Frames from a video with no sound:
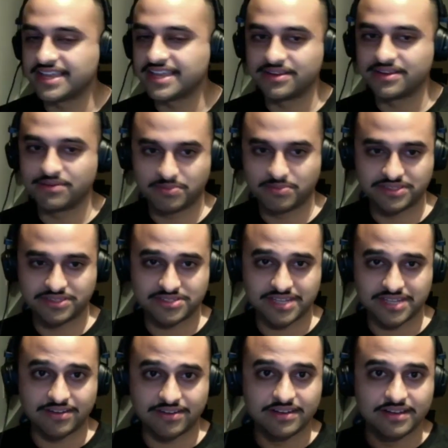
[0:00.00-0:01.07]
we put those
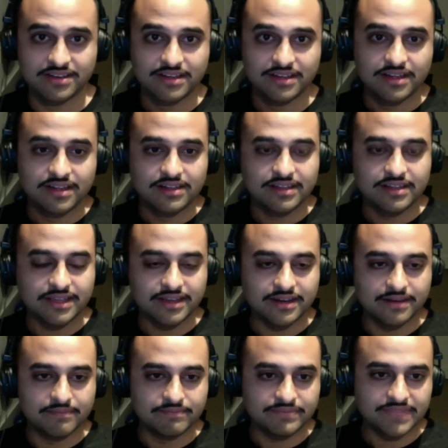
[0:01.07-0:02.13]
out. Like,
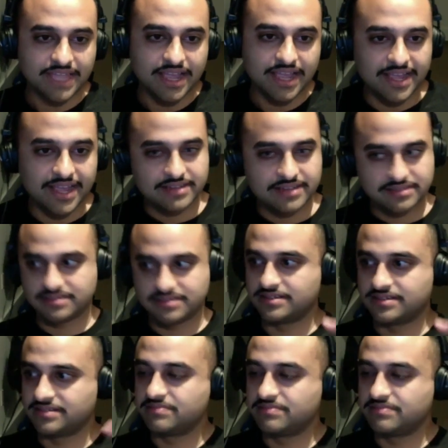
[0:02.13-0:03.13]
I had to,